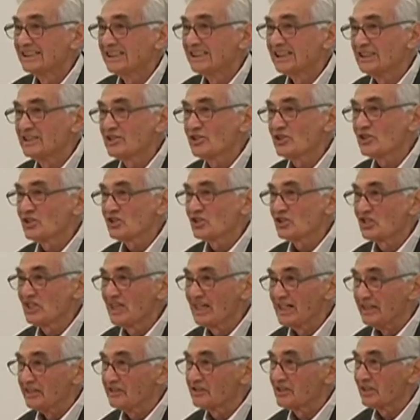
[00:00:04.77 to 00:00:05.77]

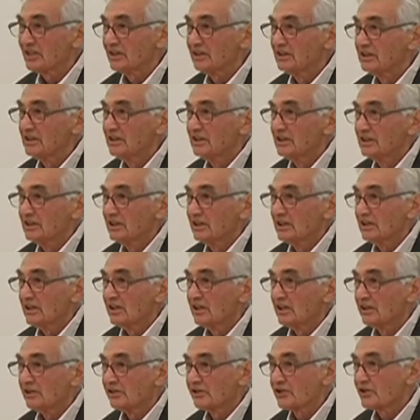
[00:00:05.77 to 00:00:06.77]
unseat
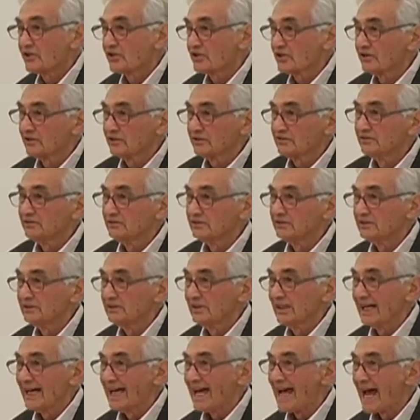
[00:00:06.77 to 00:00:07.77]
a certain
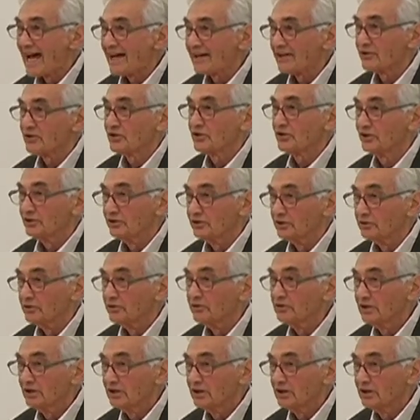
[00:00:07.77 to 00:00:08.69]
attitude